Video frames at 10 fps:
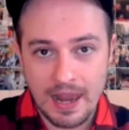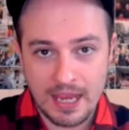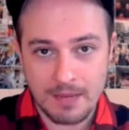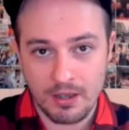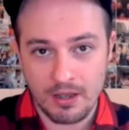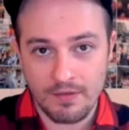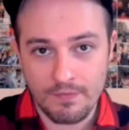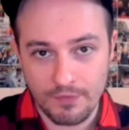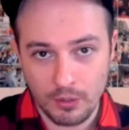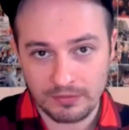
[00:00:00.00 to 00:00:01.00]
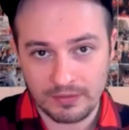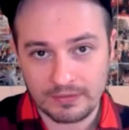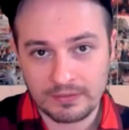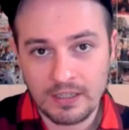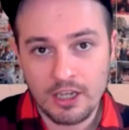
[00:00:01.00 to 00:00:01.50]
Labour
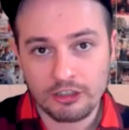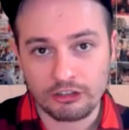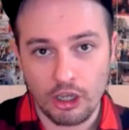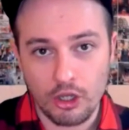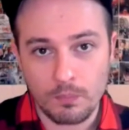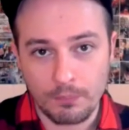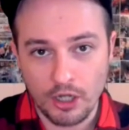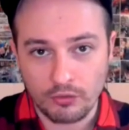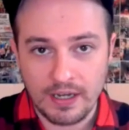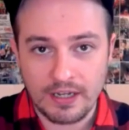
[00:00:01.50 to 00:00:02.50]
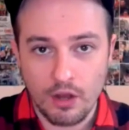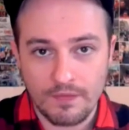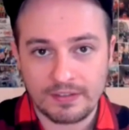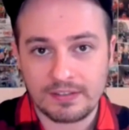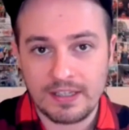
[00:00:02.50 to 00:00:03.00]
voters. So Bright Green,
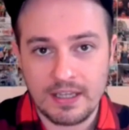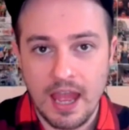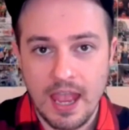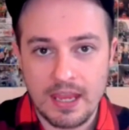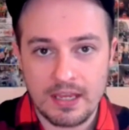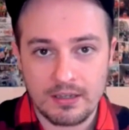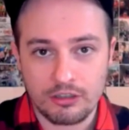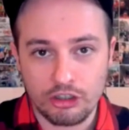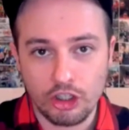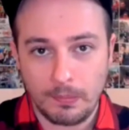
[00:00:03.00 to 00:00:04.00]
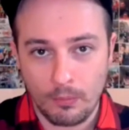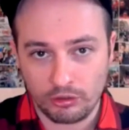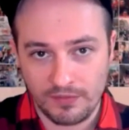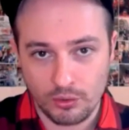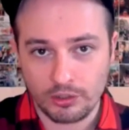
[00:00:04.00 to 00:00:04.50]
obviously a huge
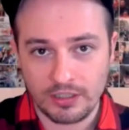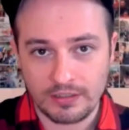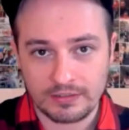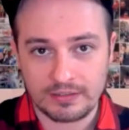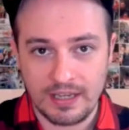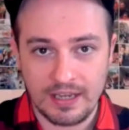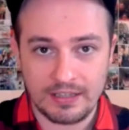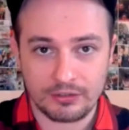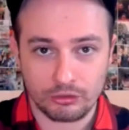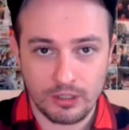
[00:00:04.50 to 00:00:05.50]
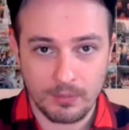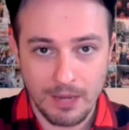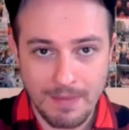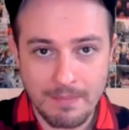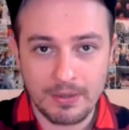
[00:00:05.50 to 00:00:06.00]
proportion of our audience is Green
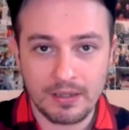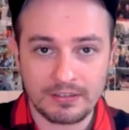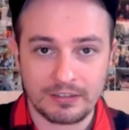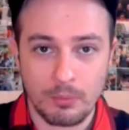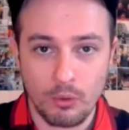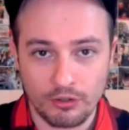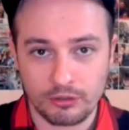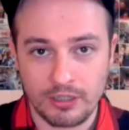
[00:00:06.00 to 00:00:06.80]
Party members, supports